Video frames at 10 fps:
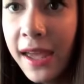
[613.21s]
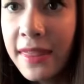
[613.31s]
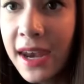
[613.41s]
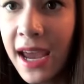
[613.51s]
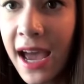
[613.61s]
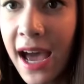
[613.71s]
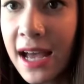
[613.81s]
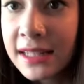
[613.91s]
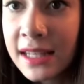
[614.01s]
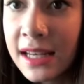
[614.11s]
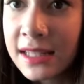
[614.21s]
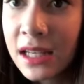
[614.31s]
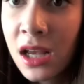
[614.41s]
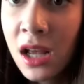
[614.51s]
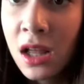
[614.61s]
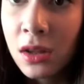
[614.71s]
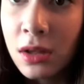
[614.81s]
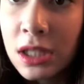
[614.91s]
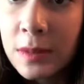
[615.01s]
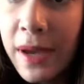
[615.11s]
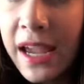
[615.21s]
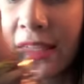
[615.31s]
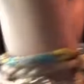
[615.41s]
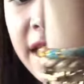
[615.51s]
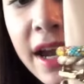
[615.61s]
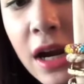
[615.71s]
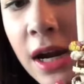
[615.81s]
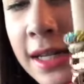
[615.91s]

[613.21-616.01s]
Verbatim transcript: and then it has this little spike there